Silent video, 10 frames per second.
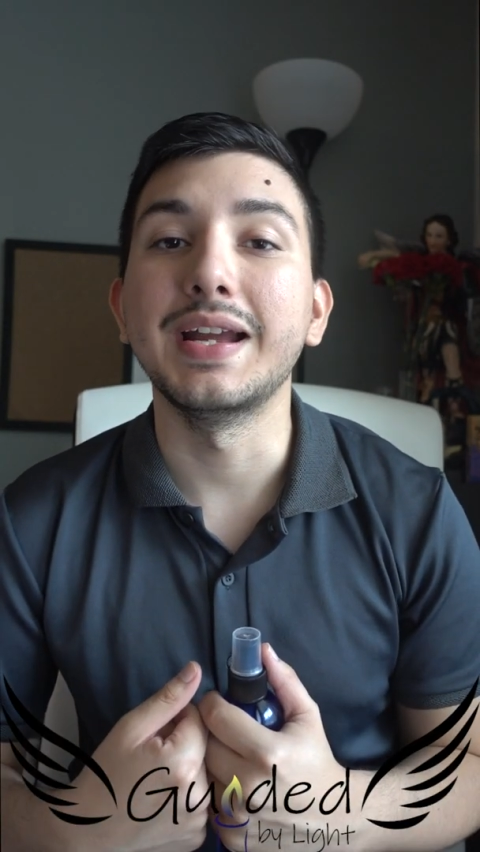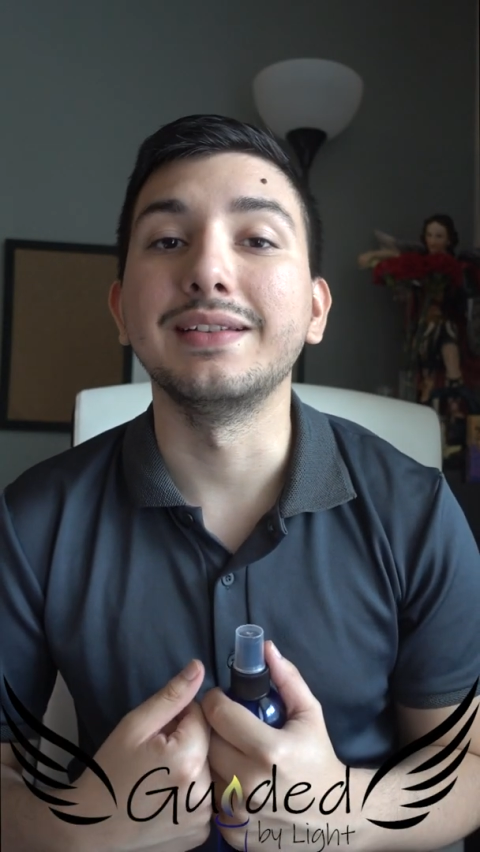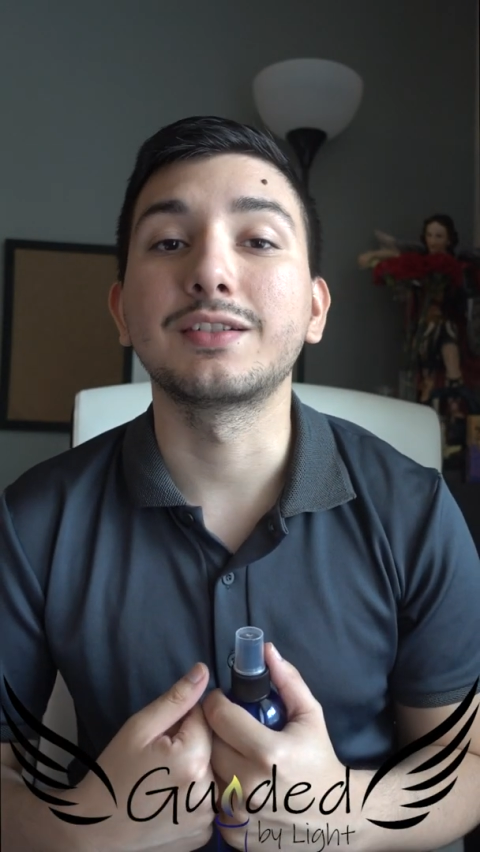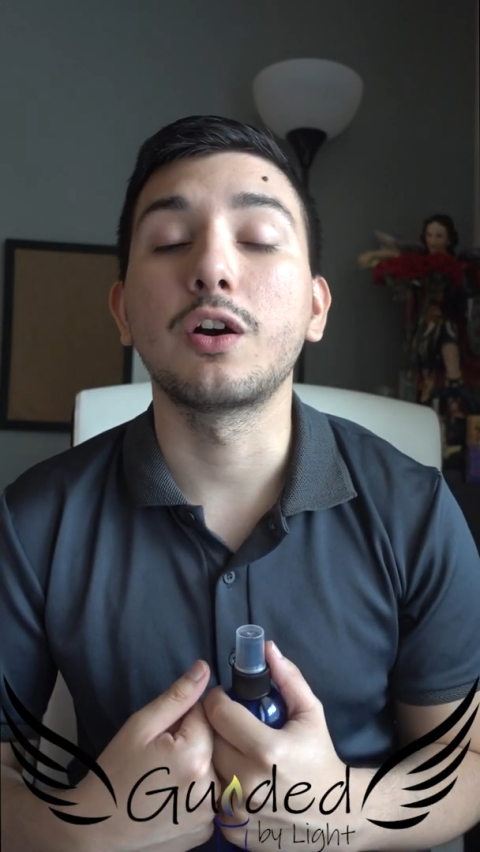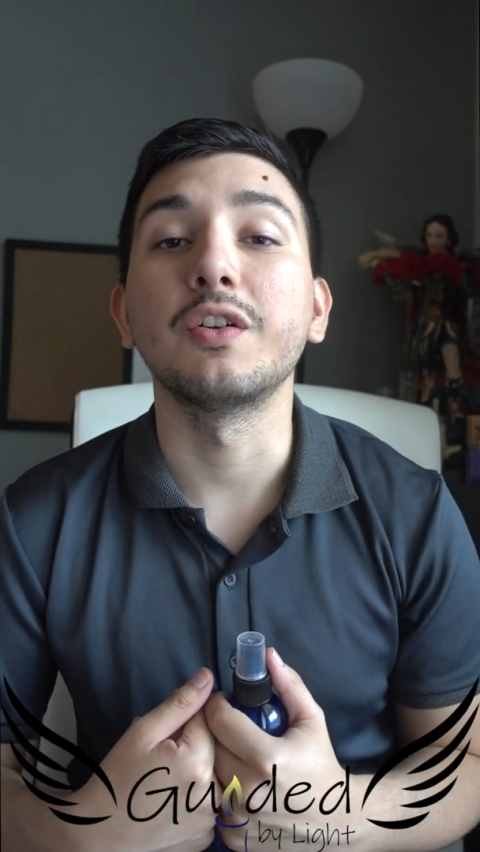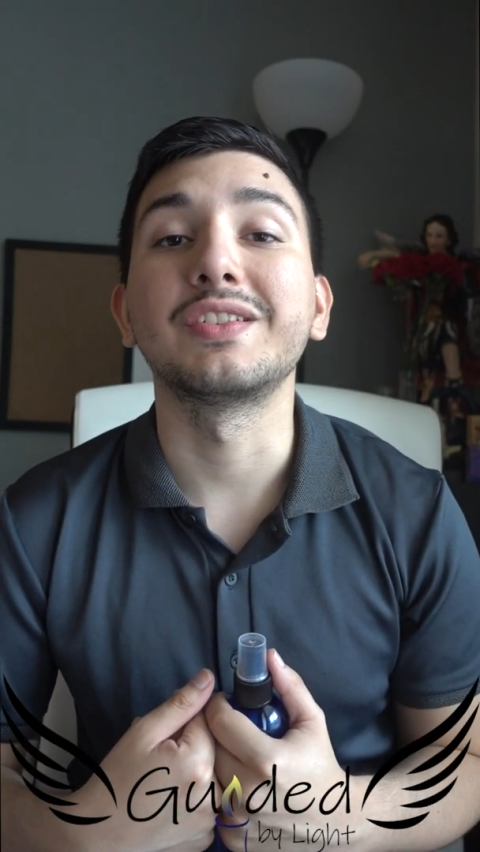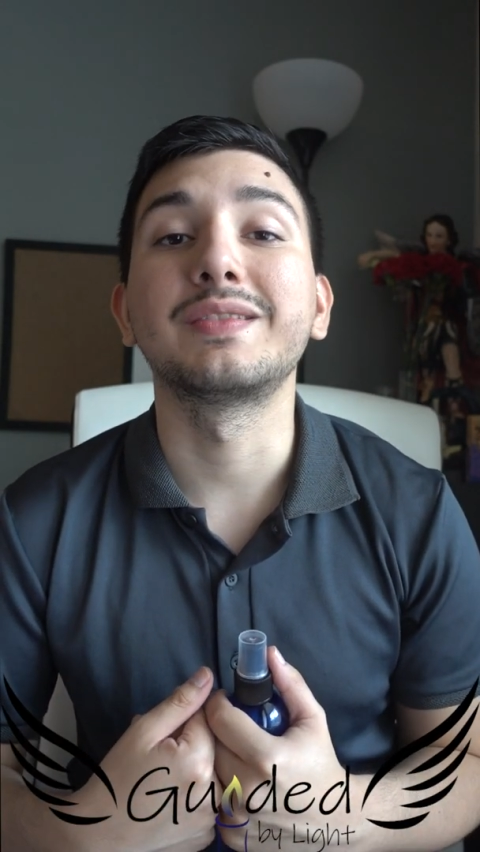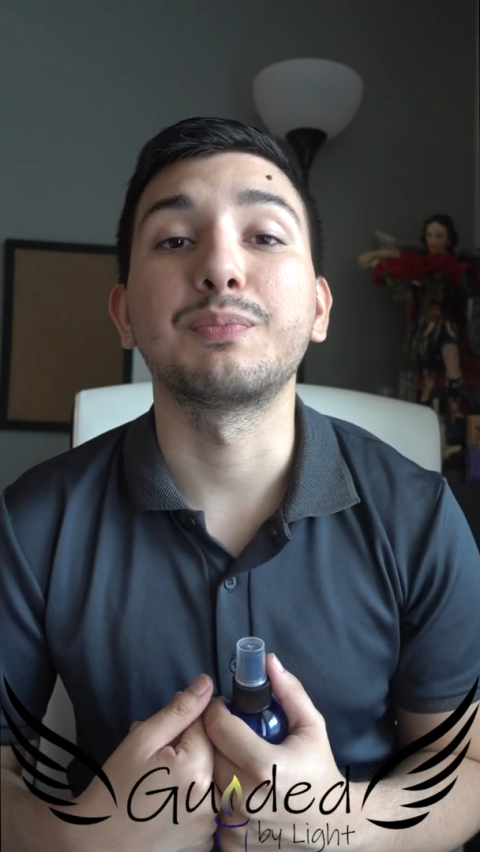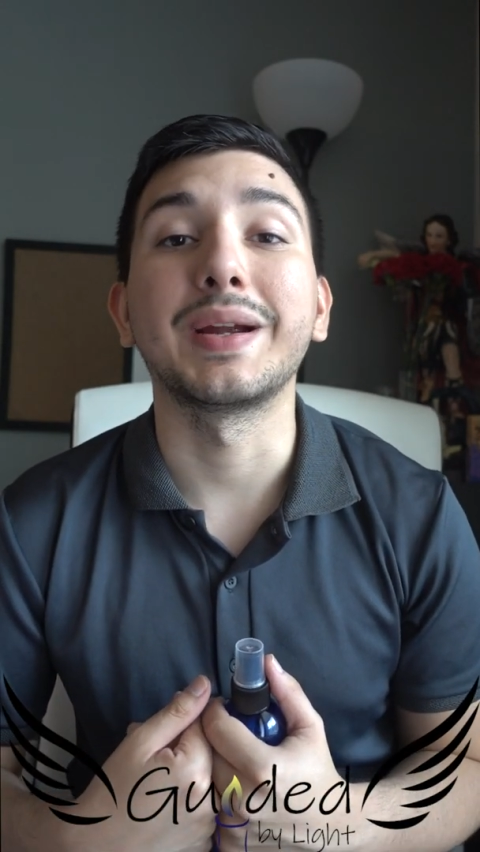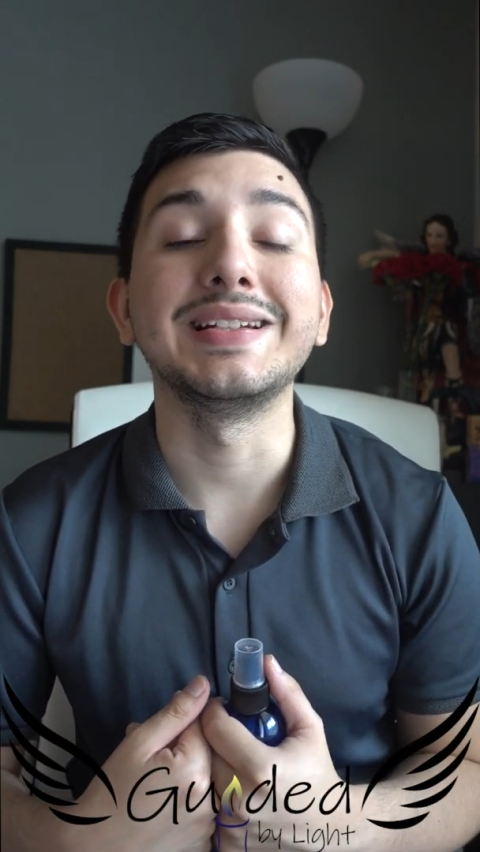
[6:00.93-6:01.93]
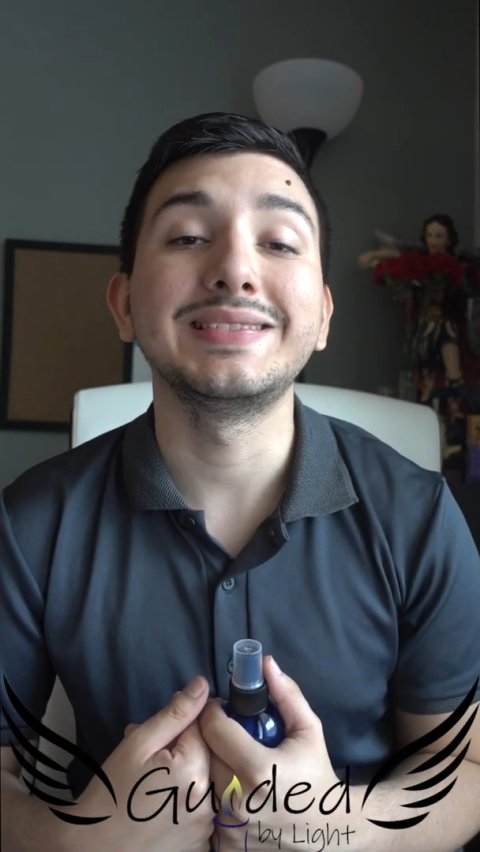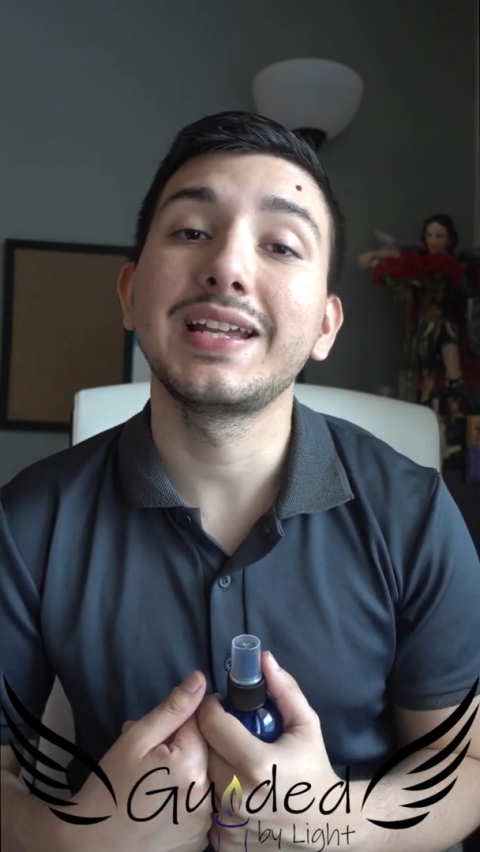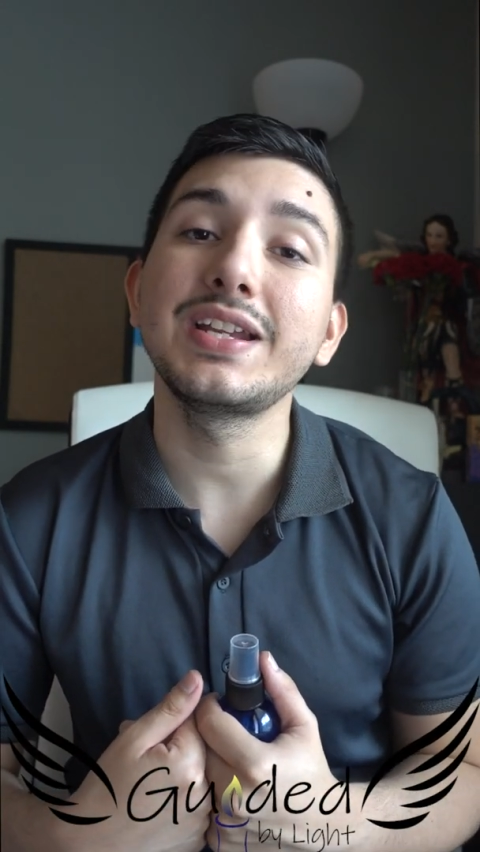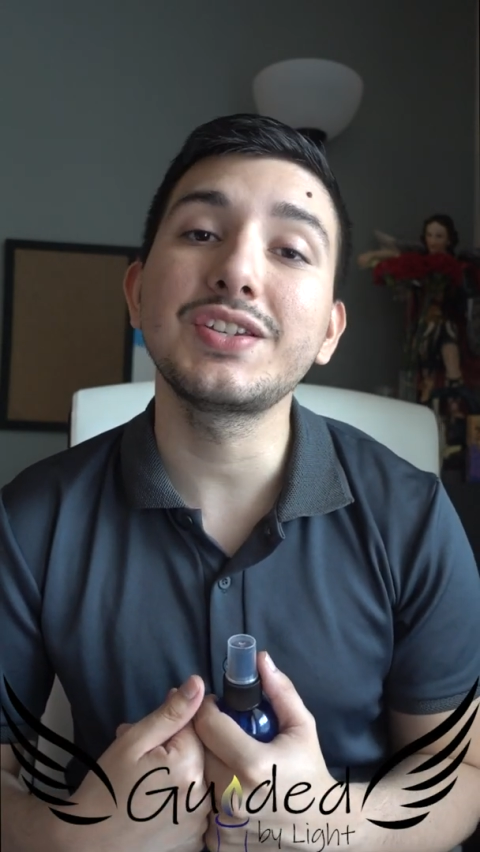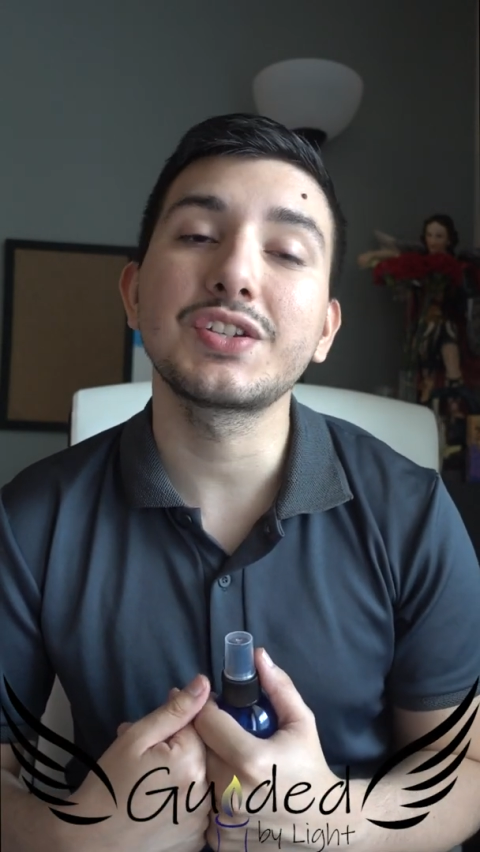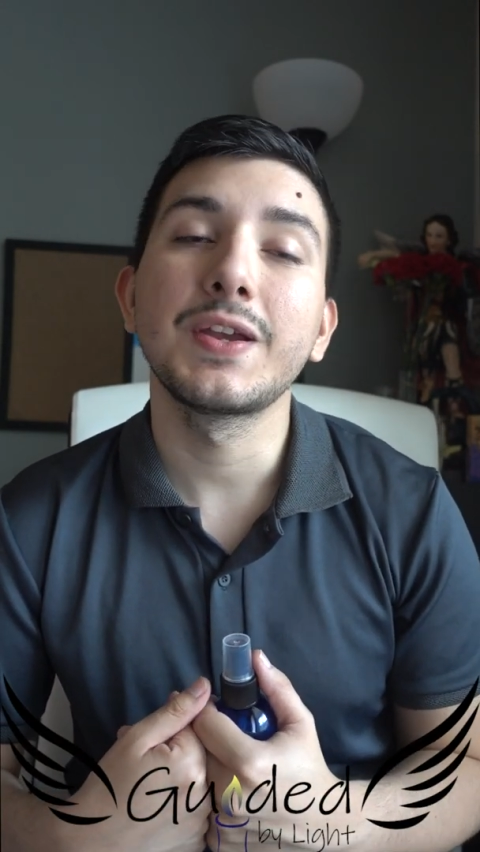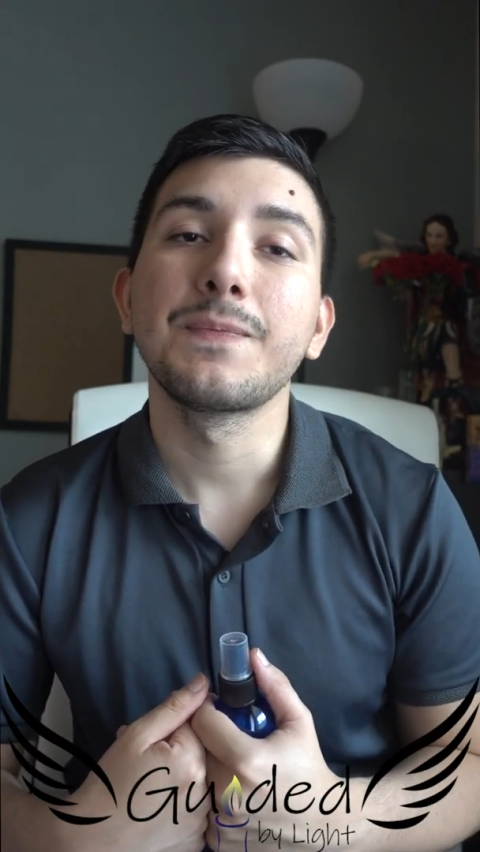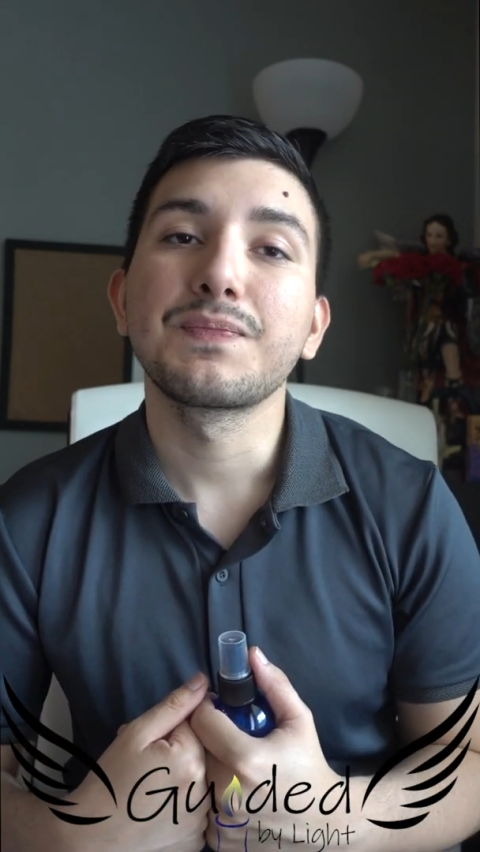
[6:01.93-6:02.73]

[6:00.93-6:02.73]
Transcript: It's called spray sage,